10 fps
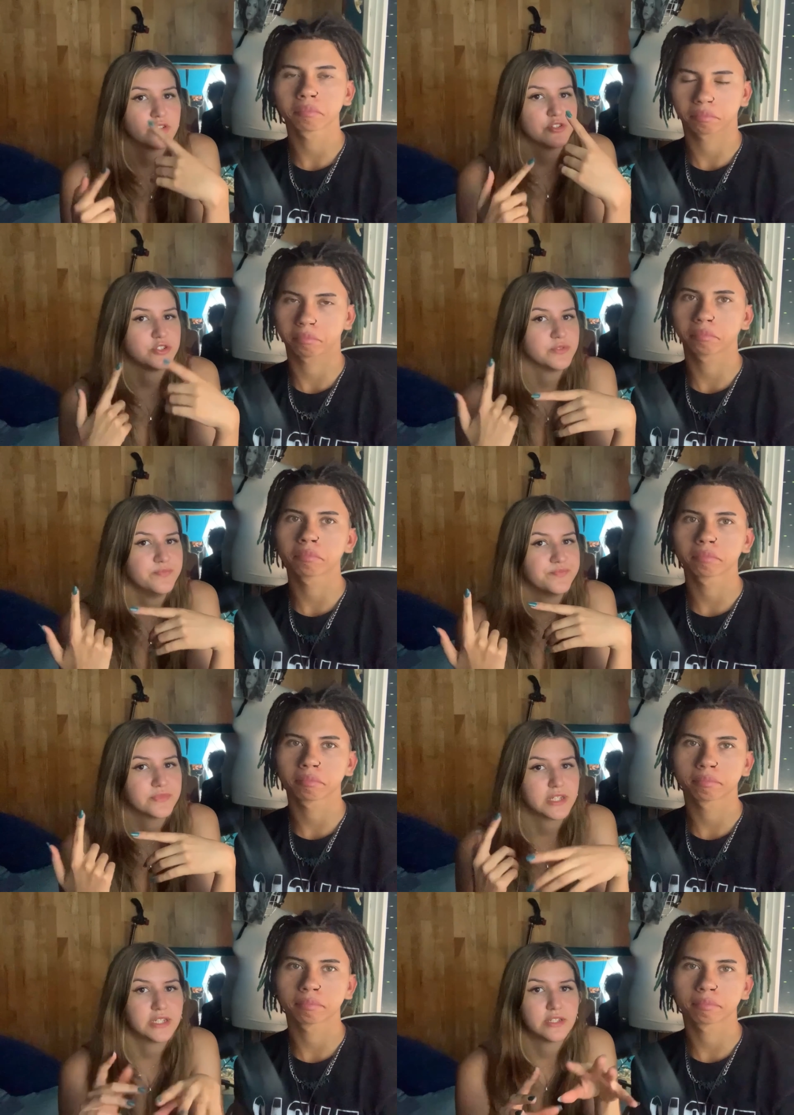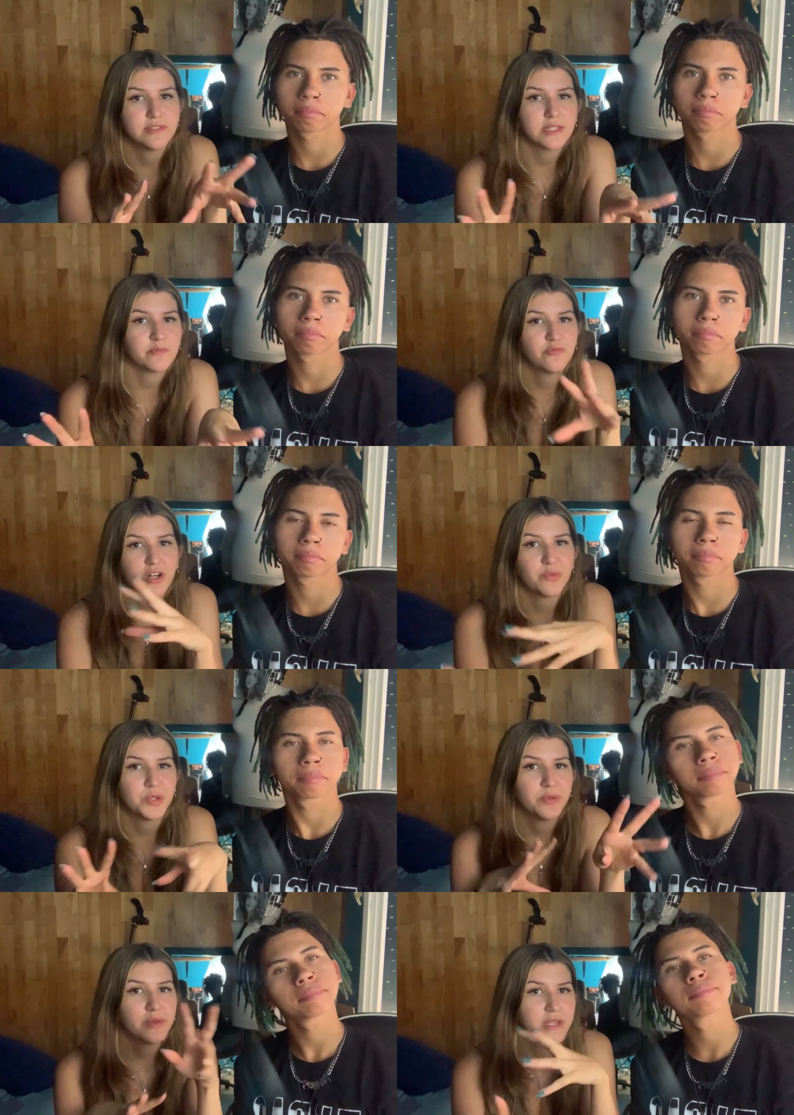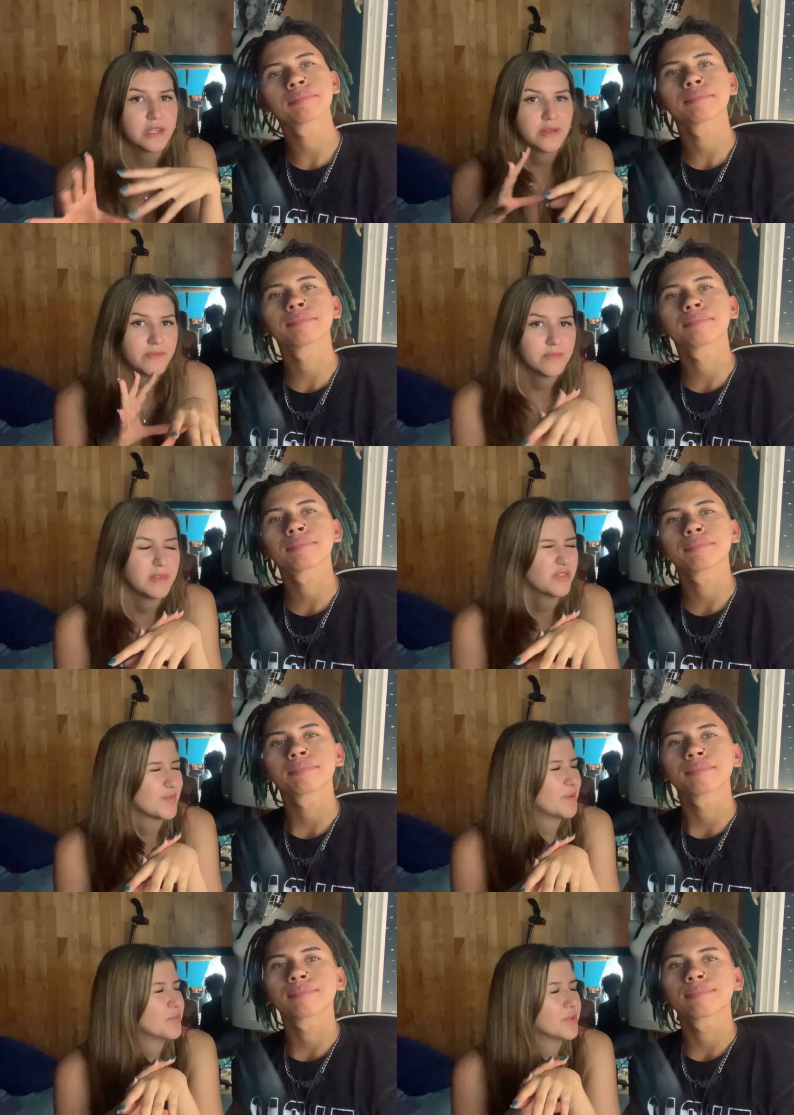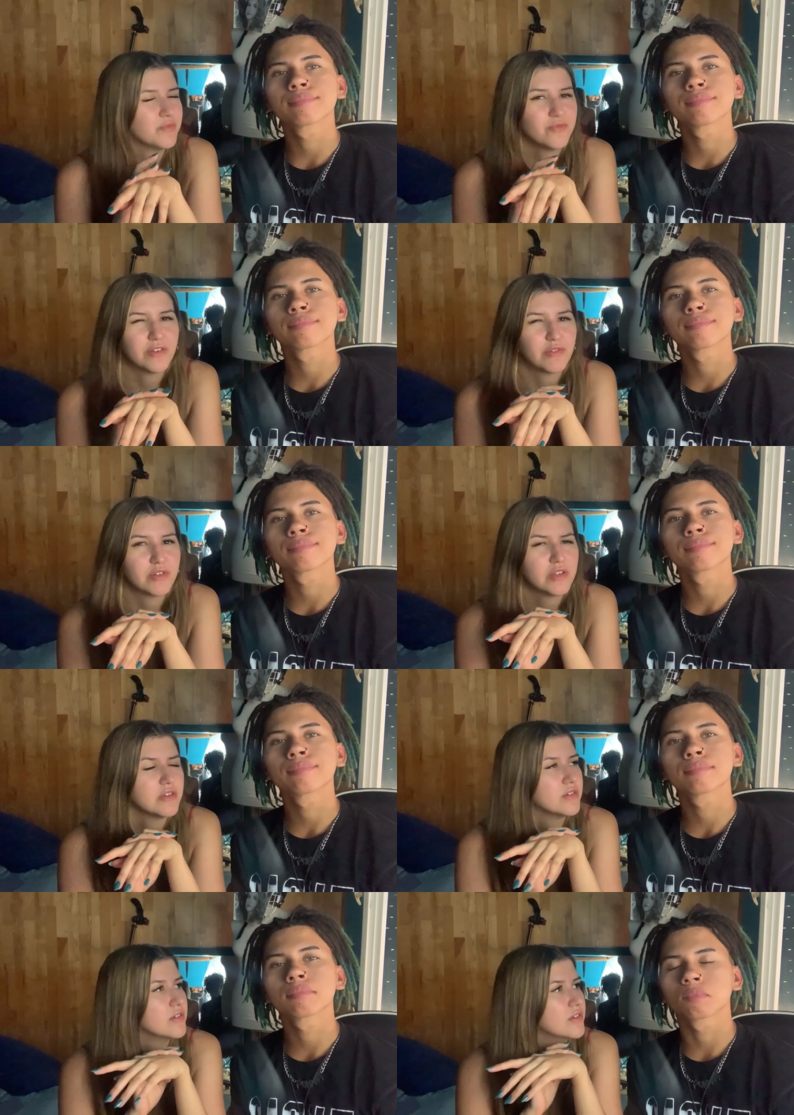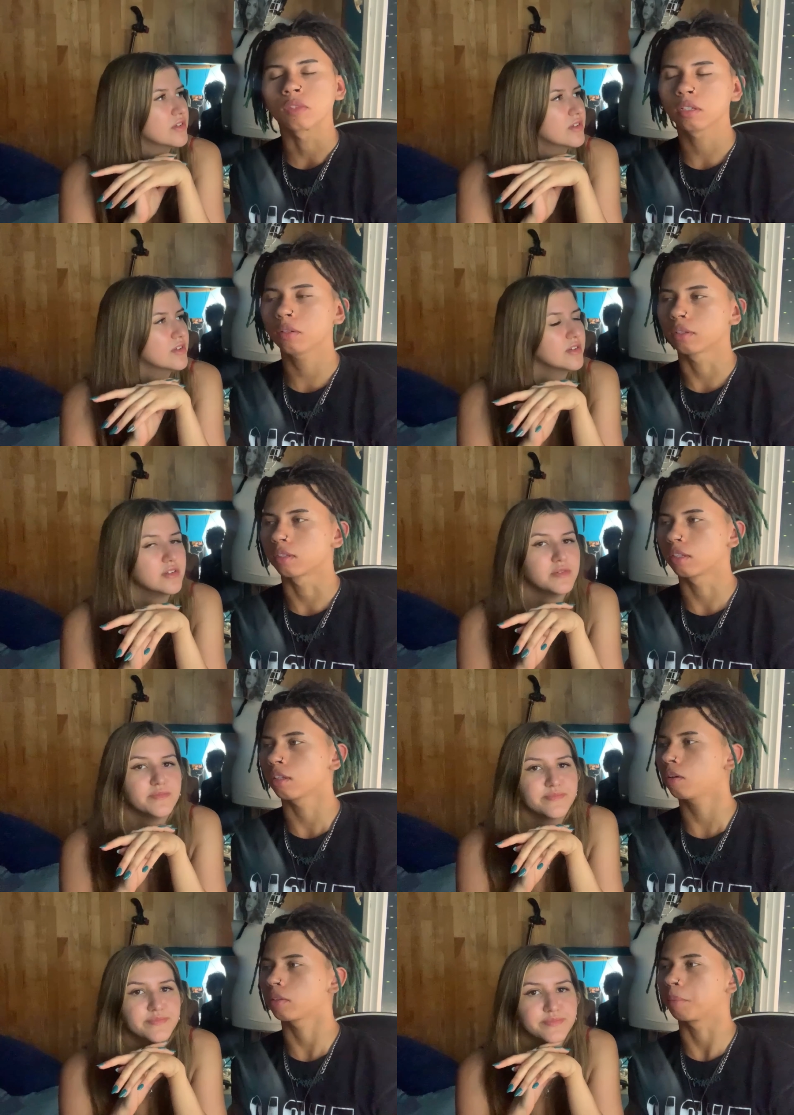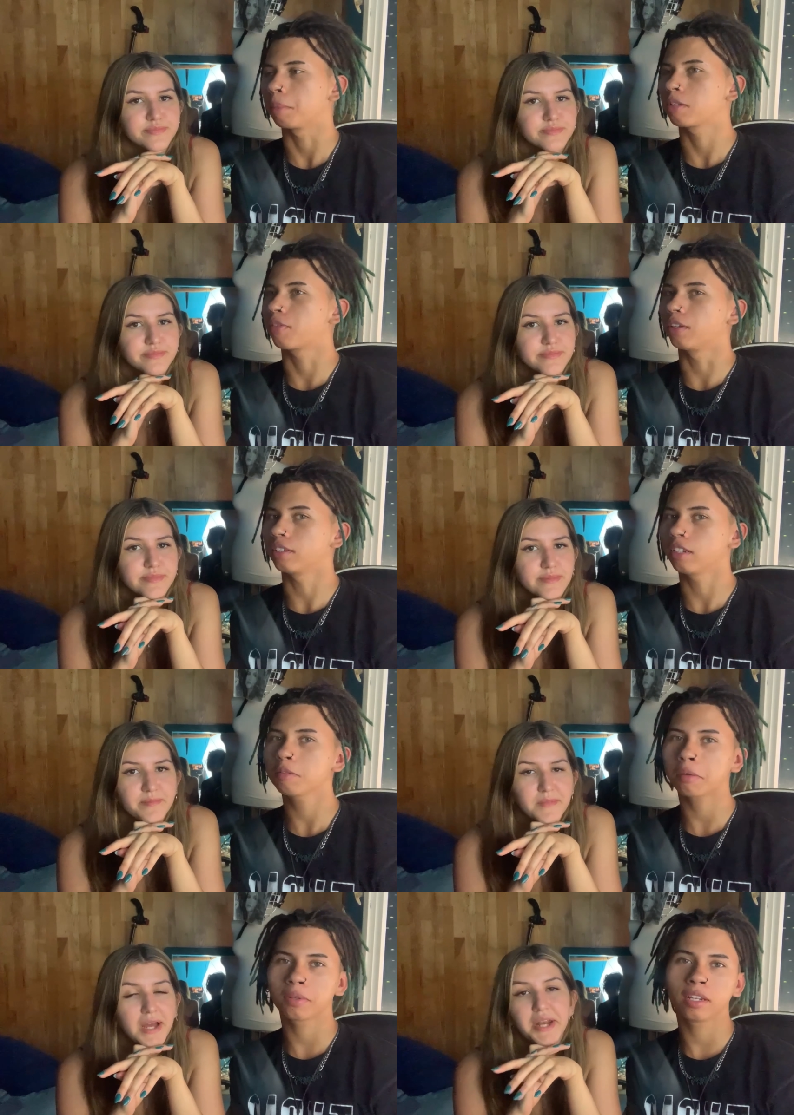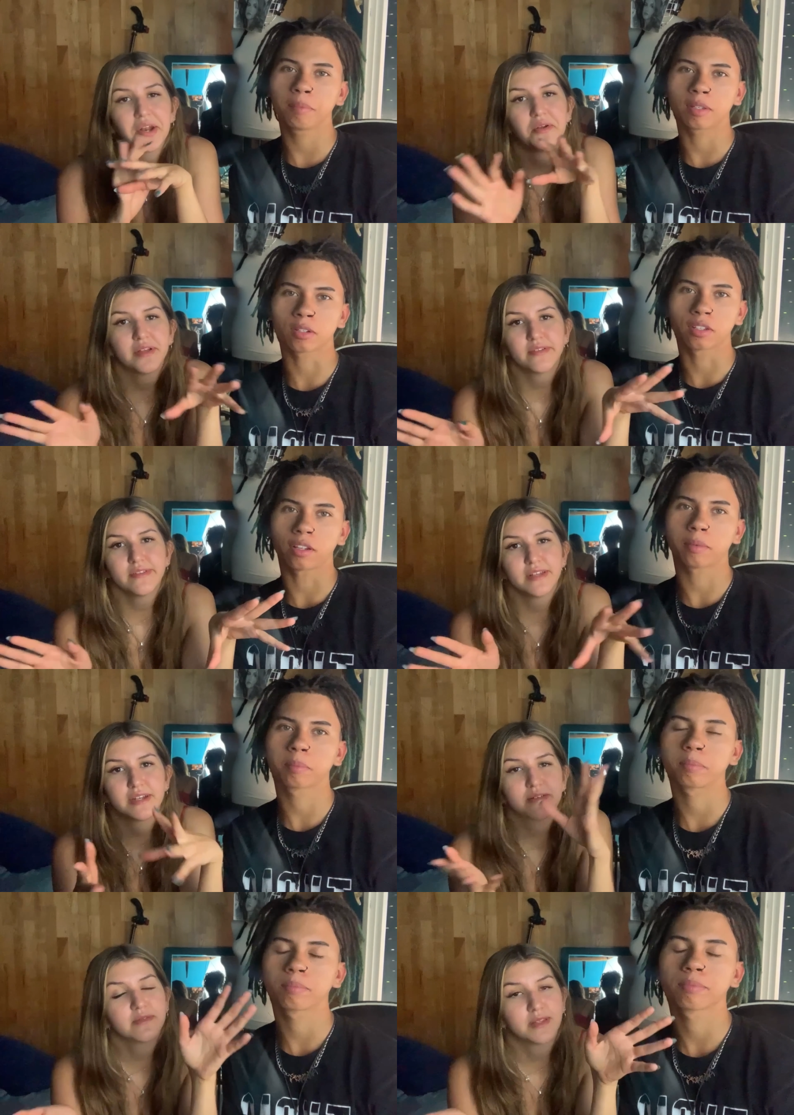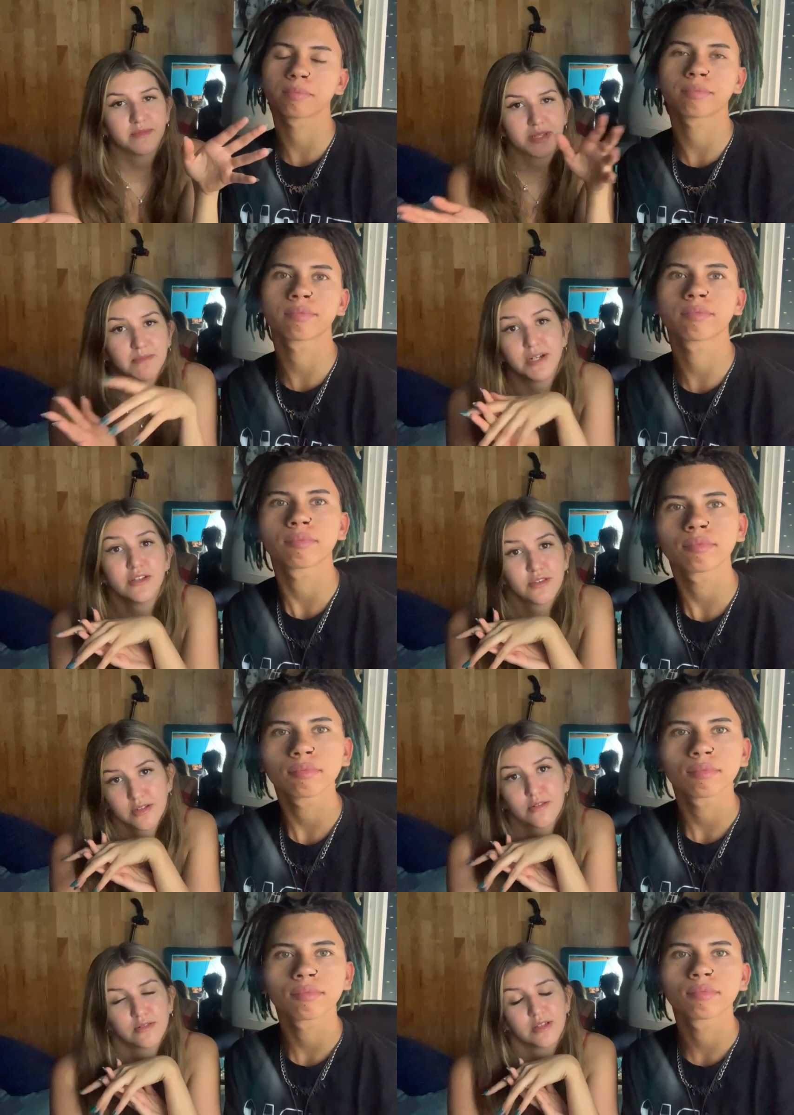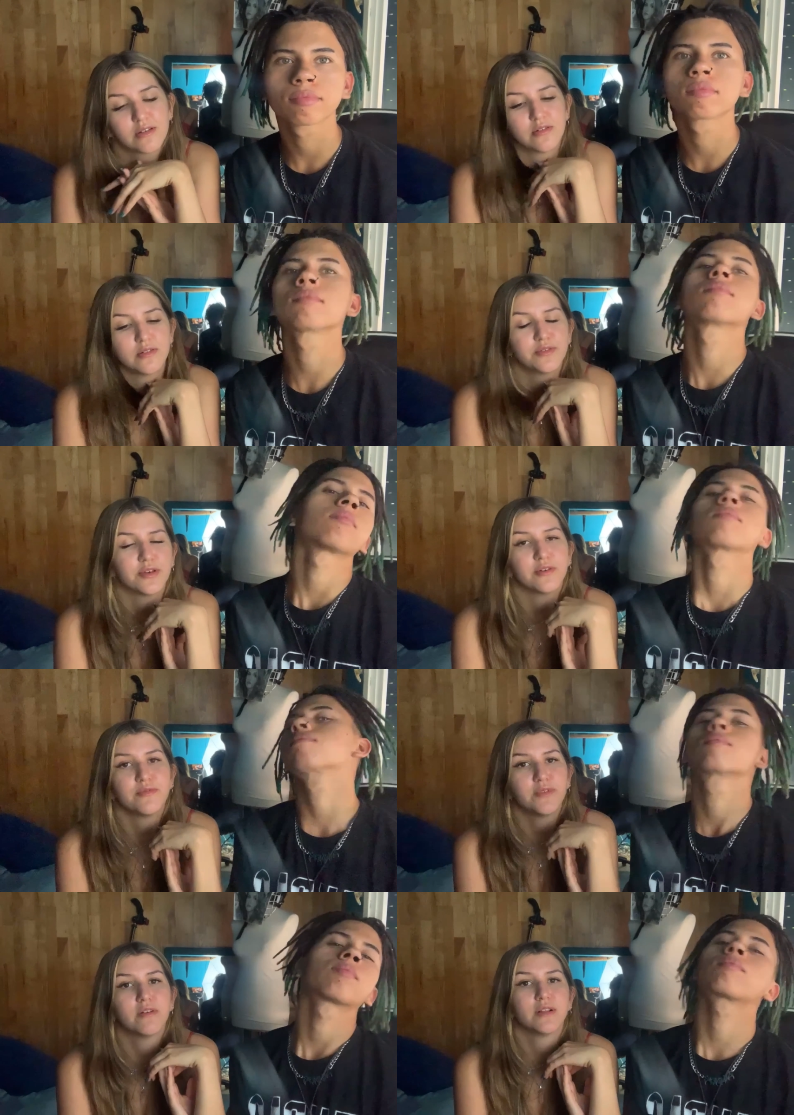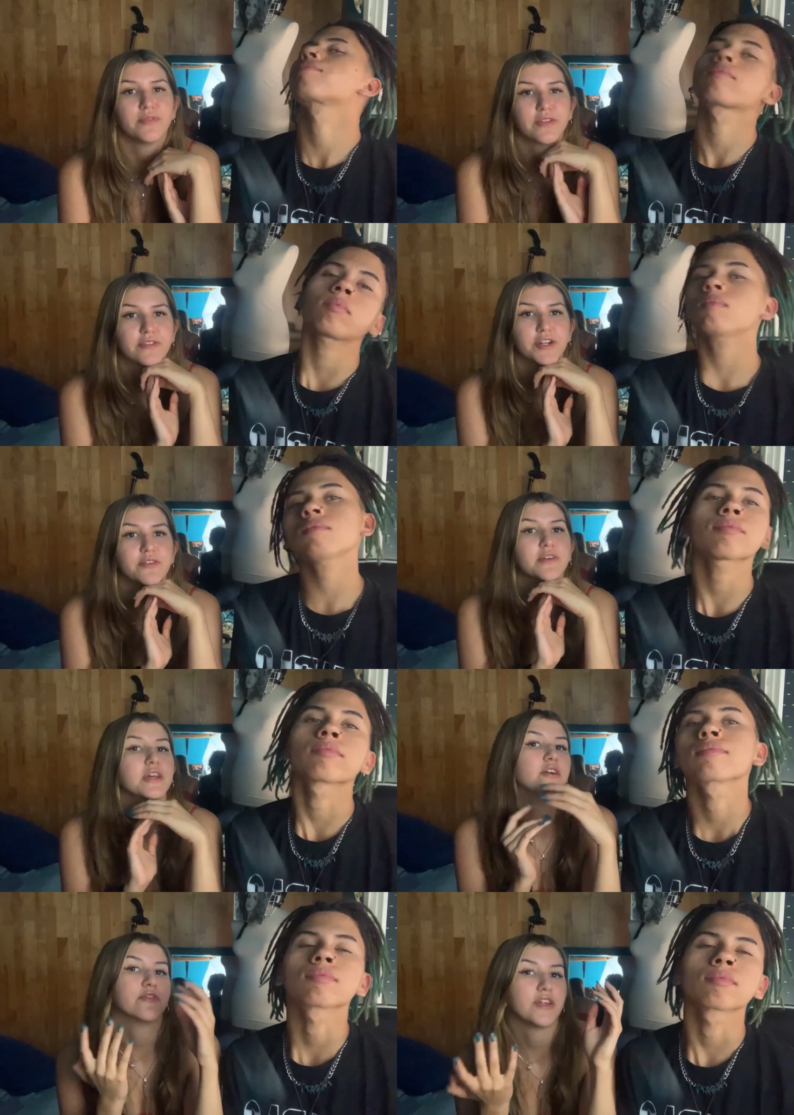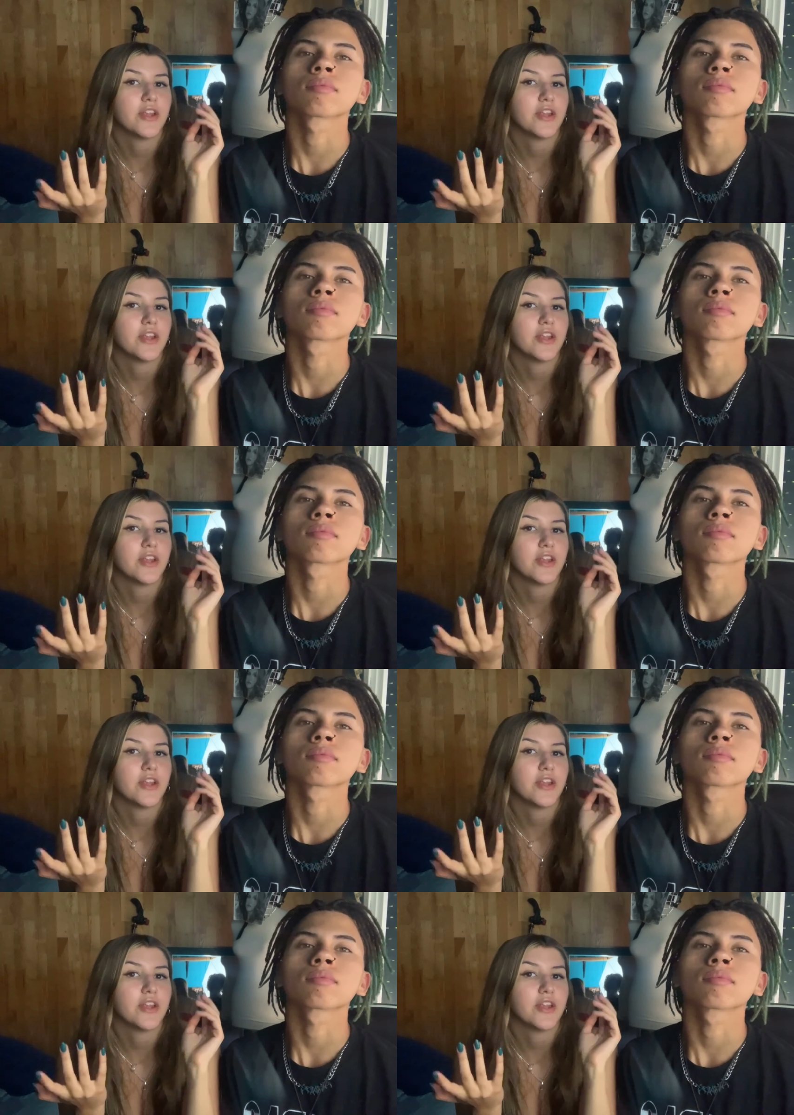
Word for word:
Speaker 1: Giorgio and the steam fountain thingy, mist fountain, what was it?
Speaker 2: I don't know, don't know what the mist fountain is, but we I don't know, it was like
Speaker 1: something, but it's looking cool, so we'll insert a video of